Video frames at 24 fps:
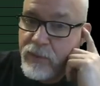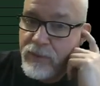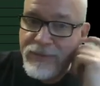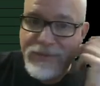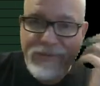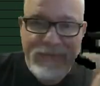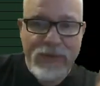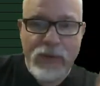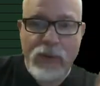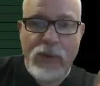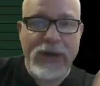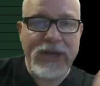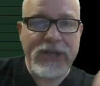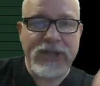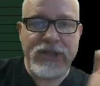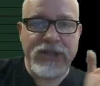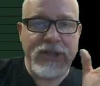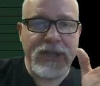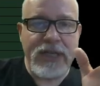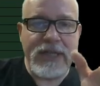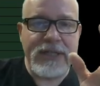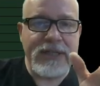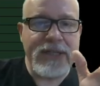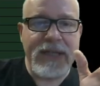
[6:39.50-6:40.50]

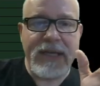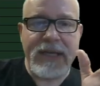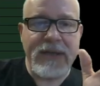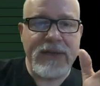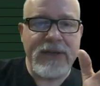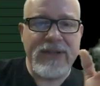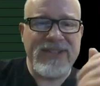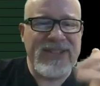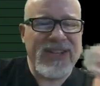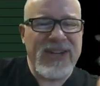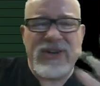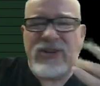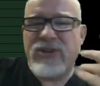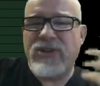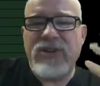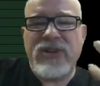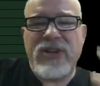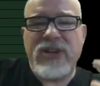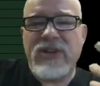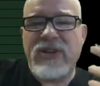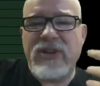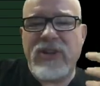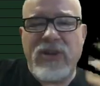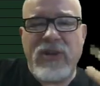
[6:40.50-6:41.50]
question as that, because they
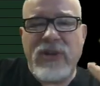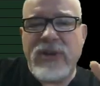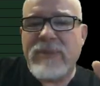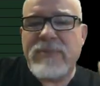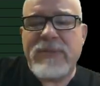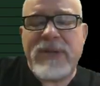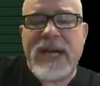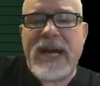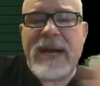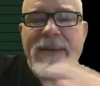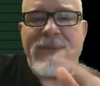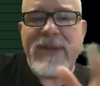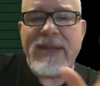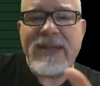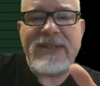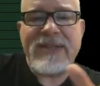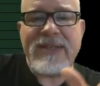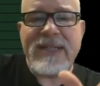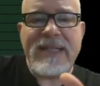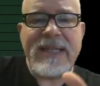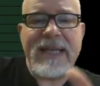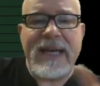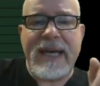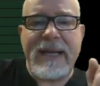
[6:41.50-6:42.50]
don't. The only time they
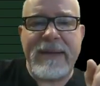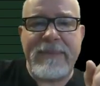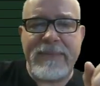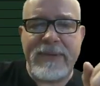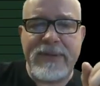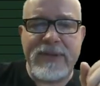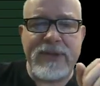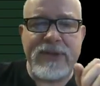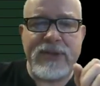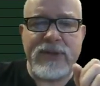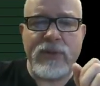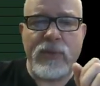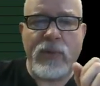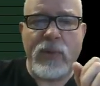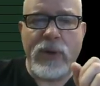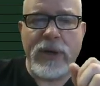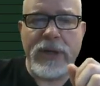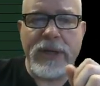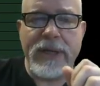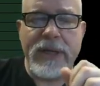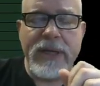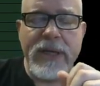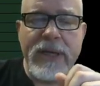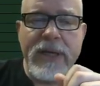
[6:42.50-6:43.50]
see that in position
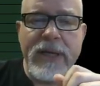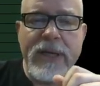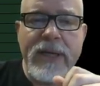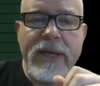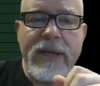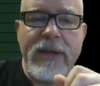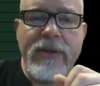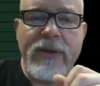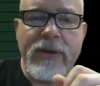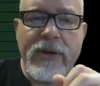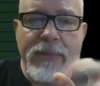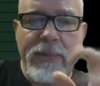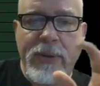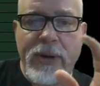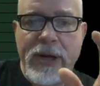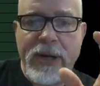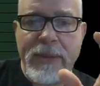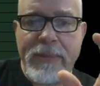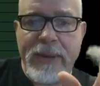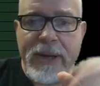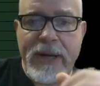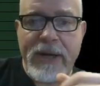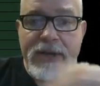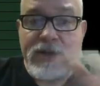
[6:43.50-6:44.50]
1,
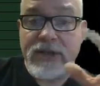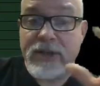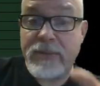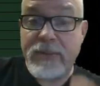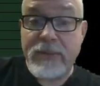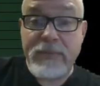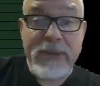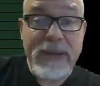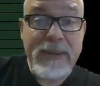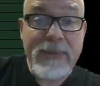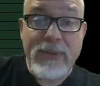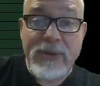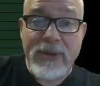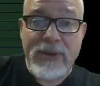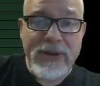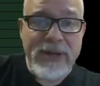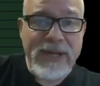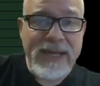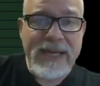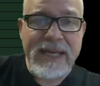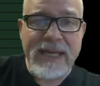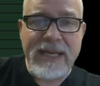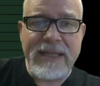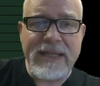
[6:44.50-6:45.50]
third-party payers, the people that are
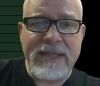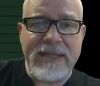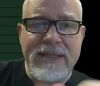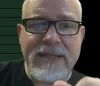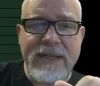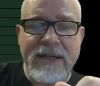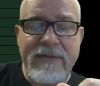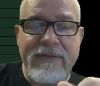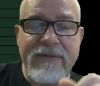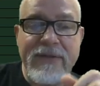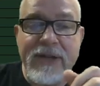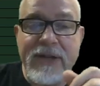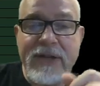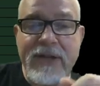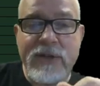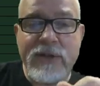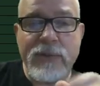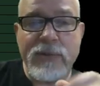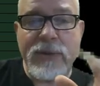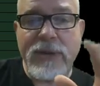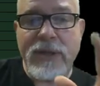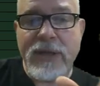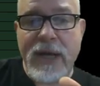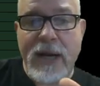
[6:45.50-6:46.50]
keying this stuff in is
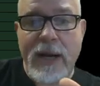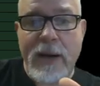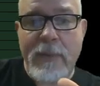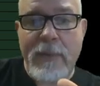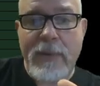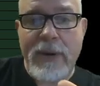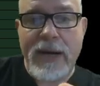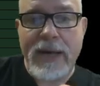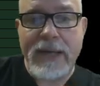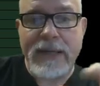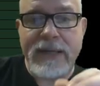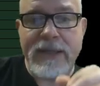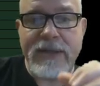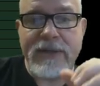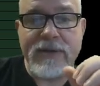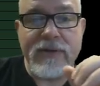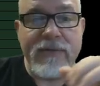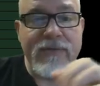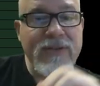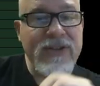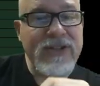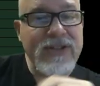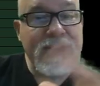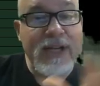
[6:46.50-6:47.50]
with chiropractic. So
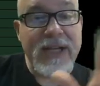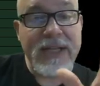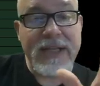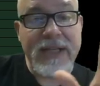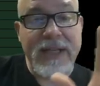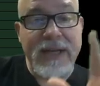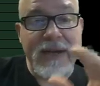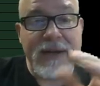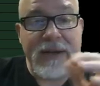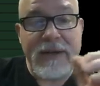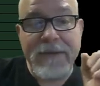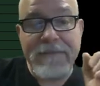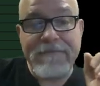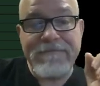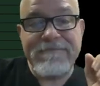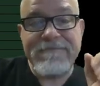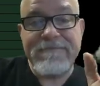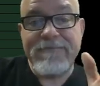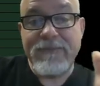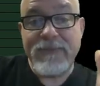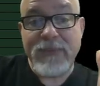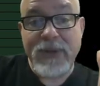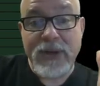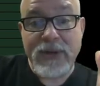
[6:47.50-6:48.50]
if it's not there,
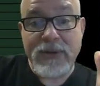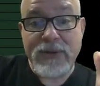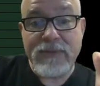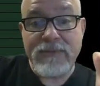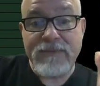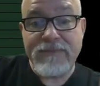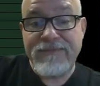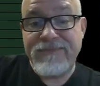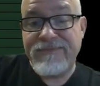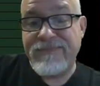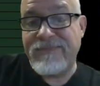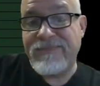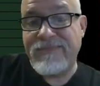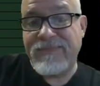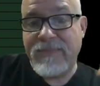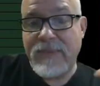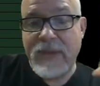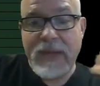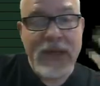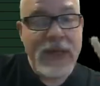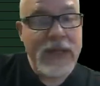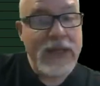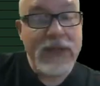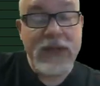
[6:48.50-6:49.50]
they don't.
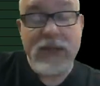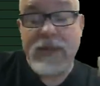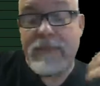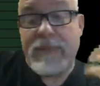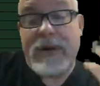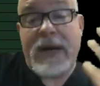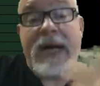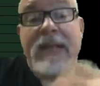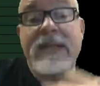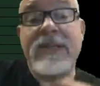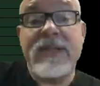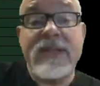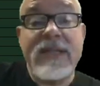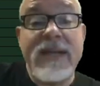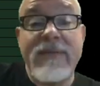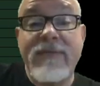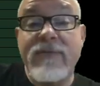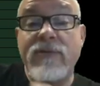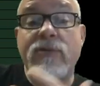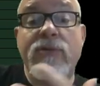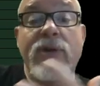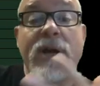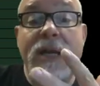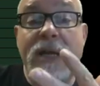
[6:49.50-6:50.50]
I just
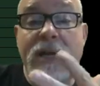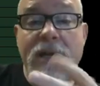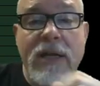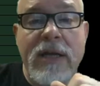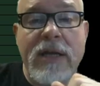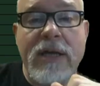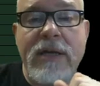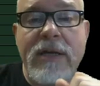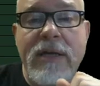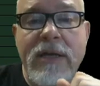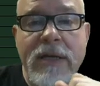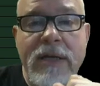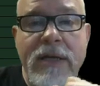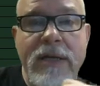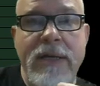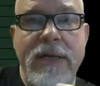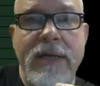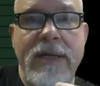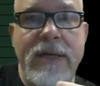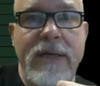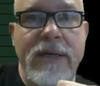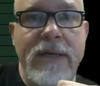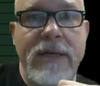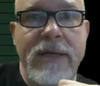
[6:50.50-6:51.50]
have great luck
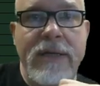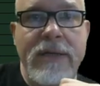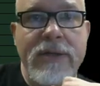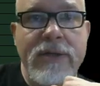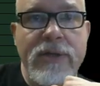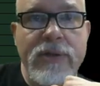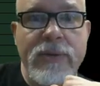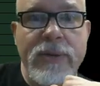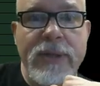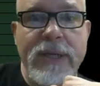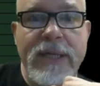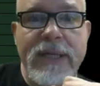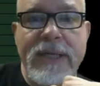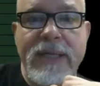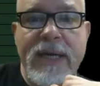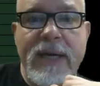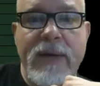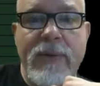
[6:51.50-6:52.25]
doing it that